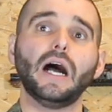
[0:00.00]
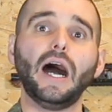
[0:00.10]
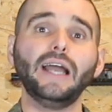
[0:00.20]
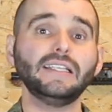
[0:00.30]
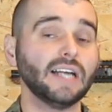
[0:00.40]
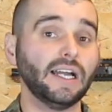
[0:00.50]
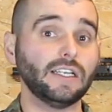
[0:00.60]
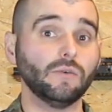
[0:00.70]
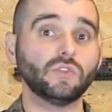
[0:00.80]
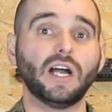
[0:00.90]
I decided
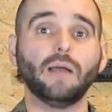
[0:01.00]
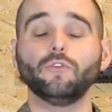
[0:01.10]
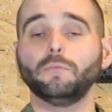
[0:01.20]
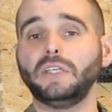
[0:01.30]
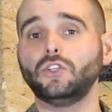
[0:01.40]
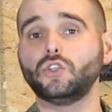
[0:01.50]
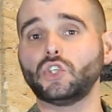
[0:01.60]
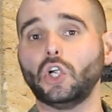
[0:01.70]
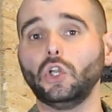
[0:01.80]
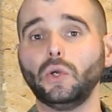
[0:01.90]
it was time for me to
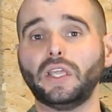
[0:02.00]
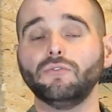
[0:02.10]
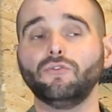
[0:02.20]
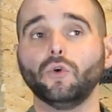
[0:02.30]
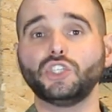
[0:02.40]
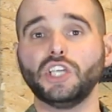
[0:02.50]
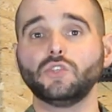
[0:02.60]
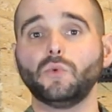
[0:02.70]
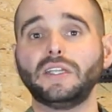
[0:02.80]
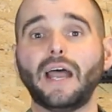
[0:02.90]
start looking for a chest
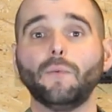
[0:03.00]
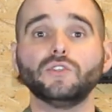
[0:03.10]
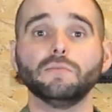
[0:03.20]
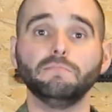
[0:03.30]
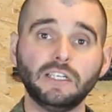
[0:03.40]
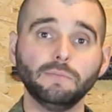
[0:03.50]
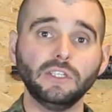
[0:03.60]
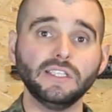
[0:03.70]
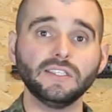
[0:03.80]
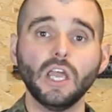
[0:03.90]
rig that was
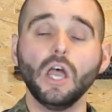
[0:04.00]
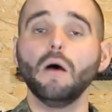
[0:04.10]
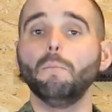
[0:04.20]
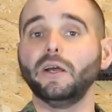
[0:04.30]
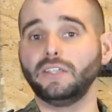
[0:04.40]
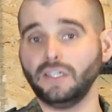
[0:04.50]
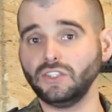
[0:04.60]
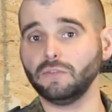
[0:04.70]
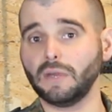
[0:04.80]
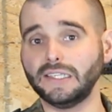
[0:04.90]
minimalist but
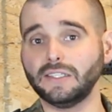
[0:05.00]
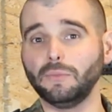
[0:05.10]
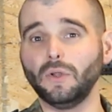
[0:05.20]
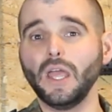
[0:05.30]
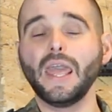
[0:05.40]
customizable.